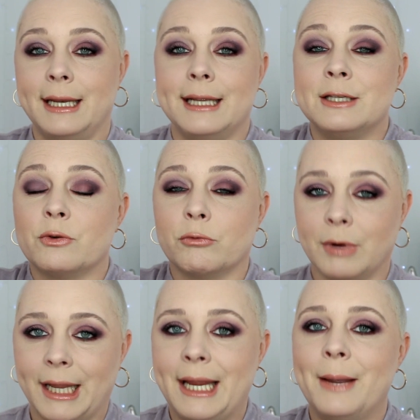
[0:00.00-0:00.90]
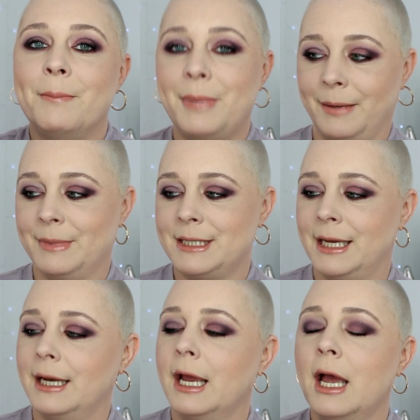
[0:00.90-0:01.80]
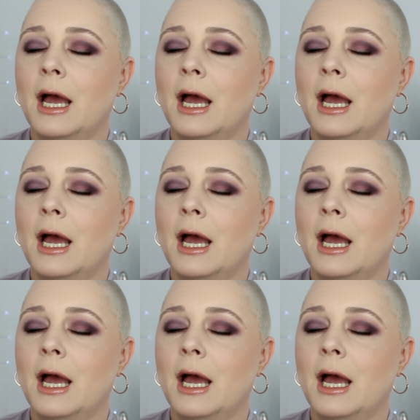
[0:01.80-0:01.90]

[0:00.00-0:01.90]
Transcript: it is really pigmented.